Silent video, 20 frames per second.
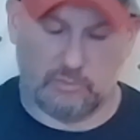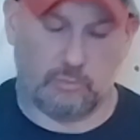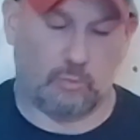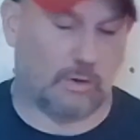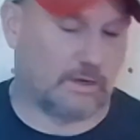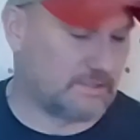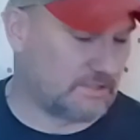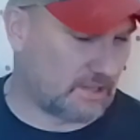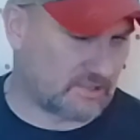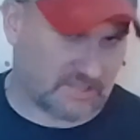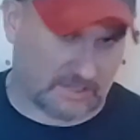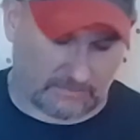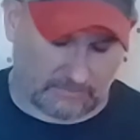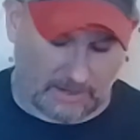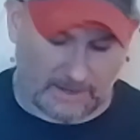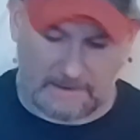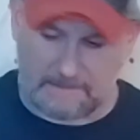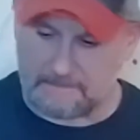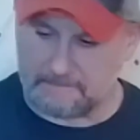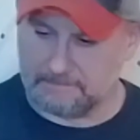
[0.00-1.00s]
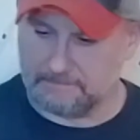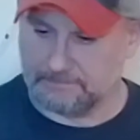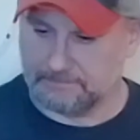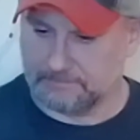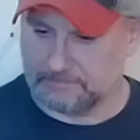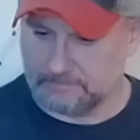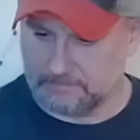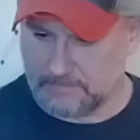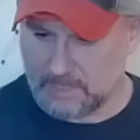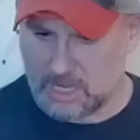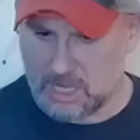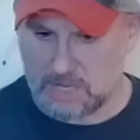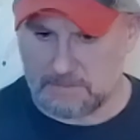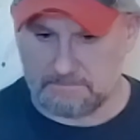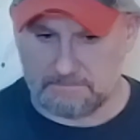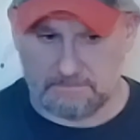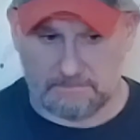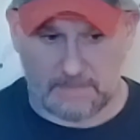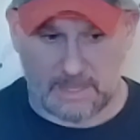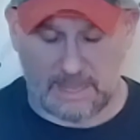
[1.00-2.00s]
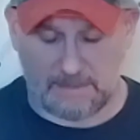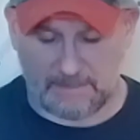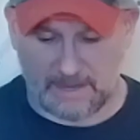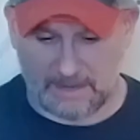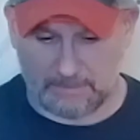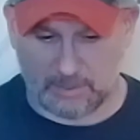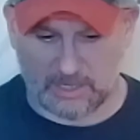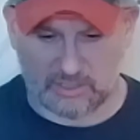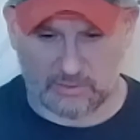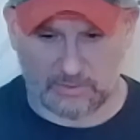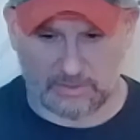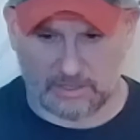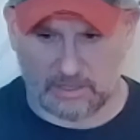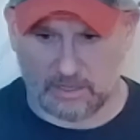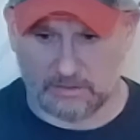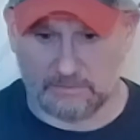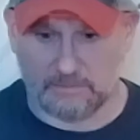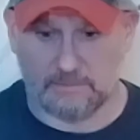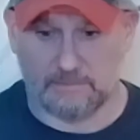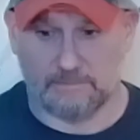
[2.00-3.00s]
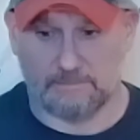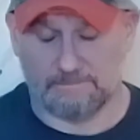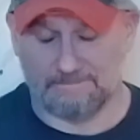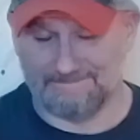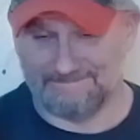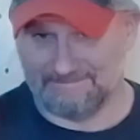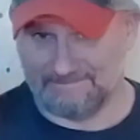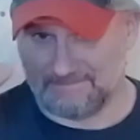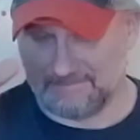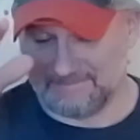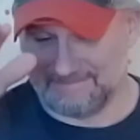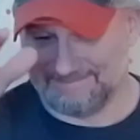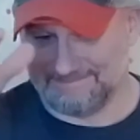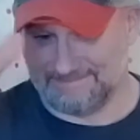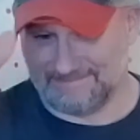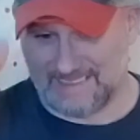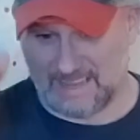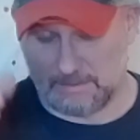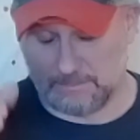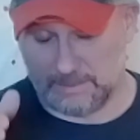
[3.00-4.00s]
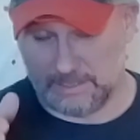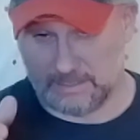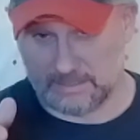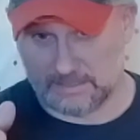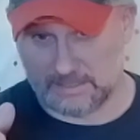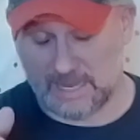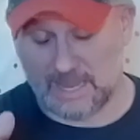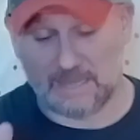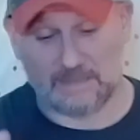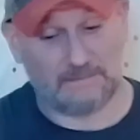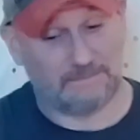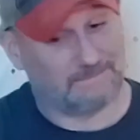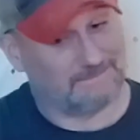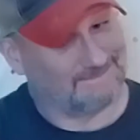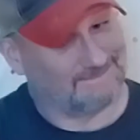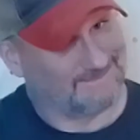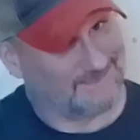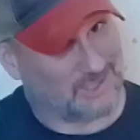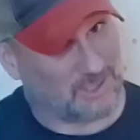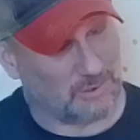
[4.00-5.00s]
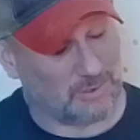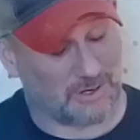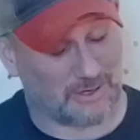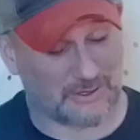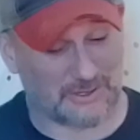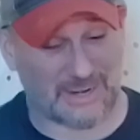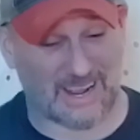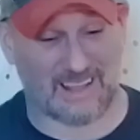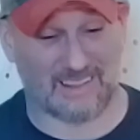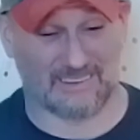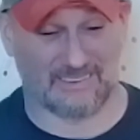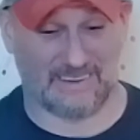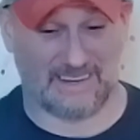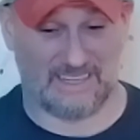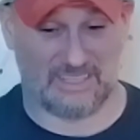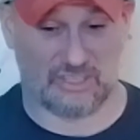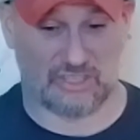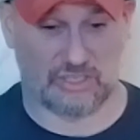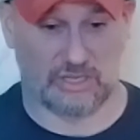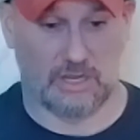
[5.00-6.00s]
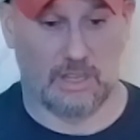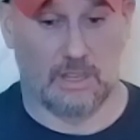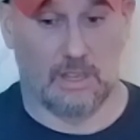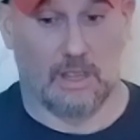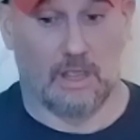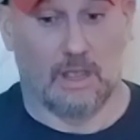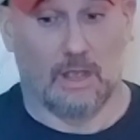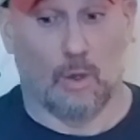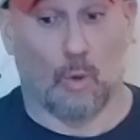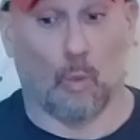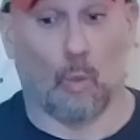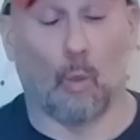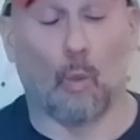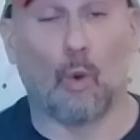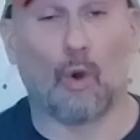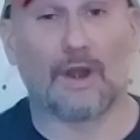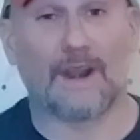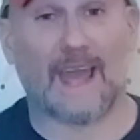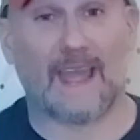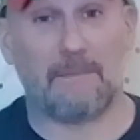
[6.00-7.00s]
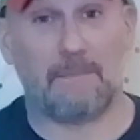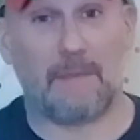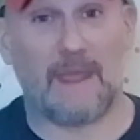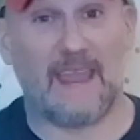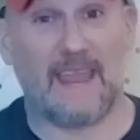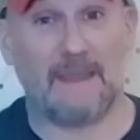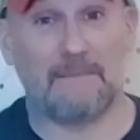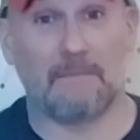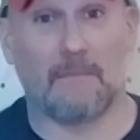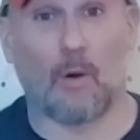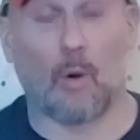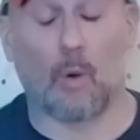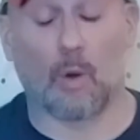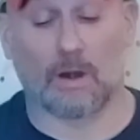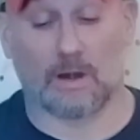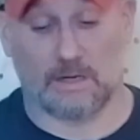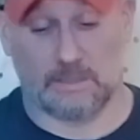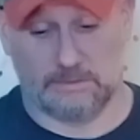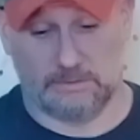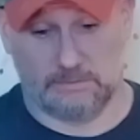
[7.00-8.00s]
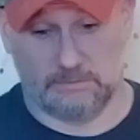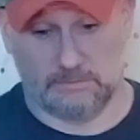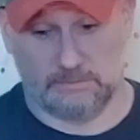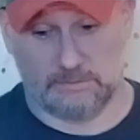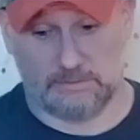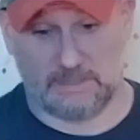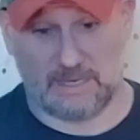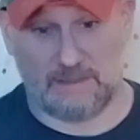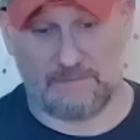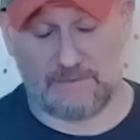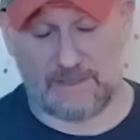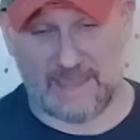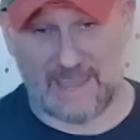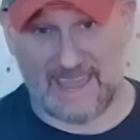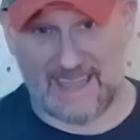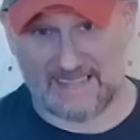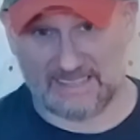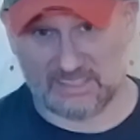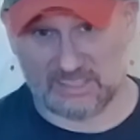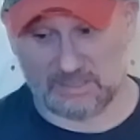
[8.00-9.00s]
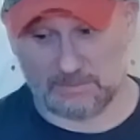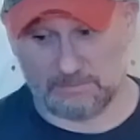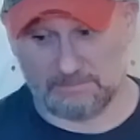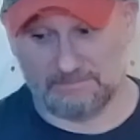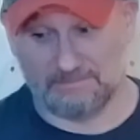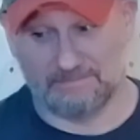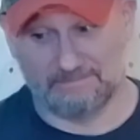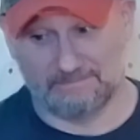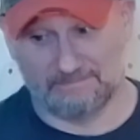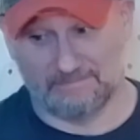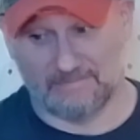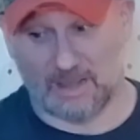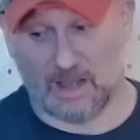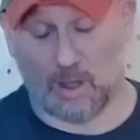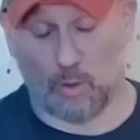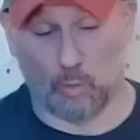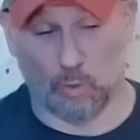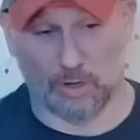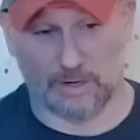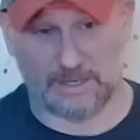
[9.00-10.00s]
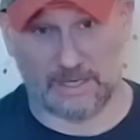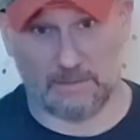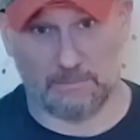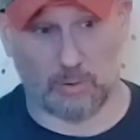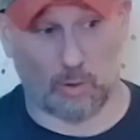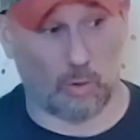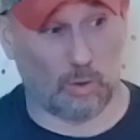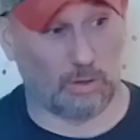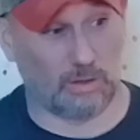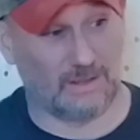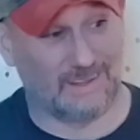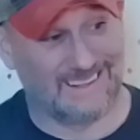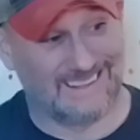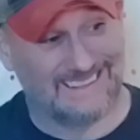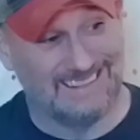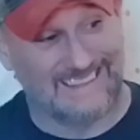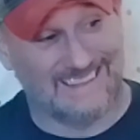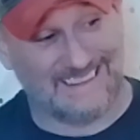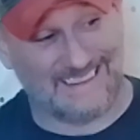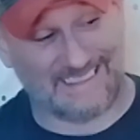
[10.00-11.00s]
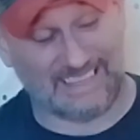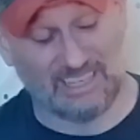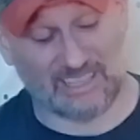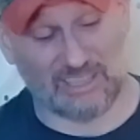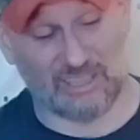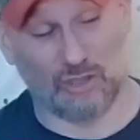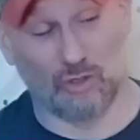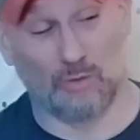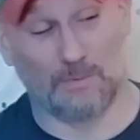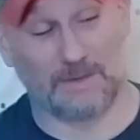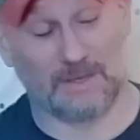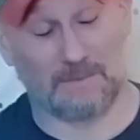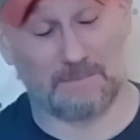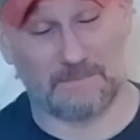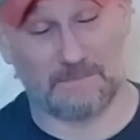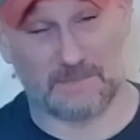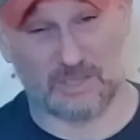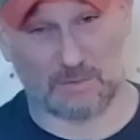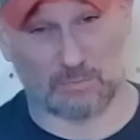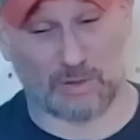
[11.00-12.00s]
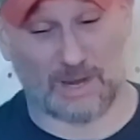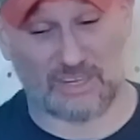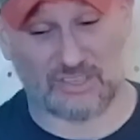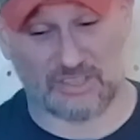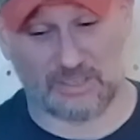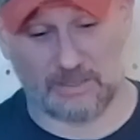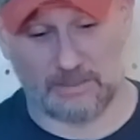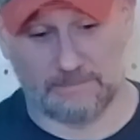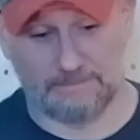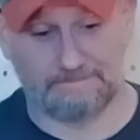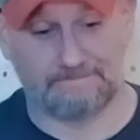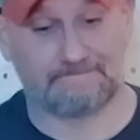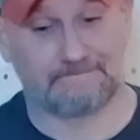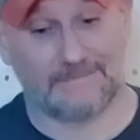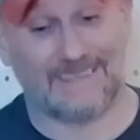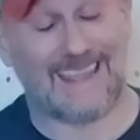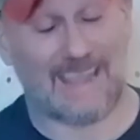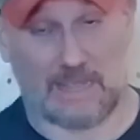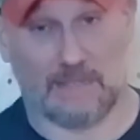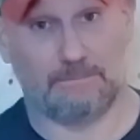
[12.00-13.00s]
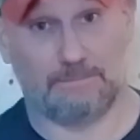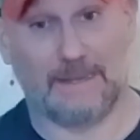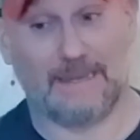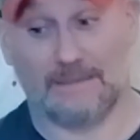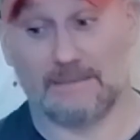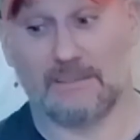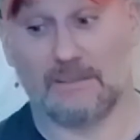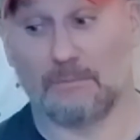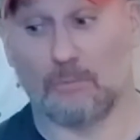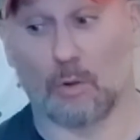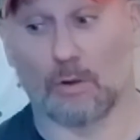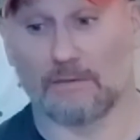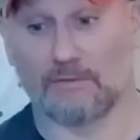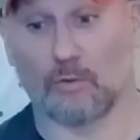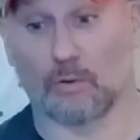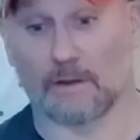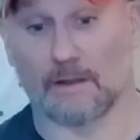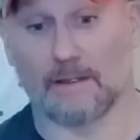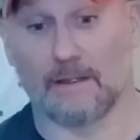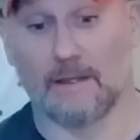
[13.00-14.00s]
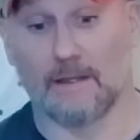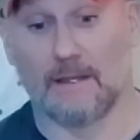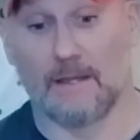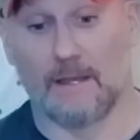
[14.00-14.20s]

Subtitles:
what doesn't, right? Am I impressed with the gun? That being said, $200 range. Would I pay more if it had a working bolt and an aluminum suppressor? Yeah, I'd pay a little more for it.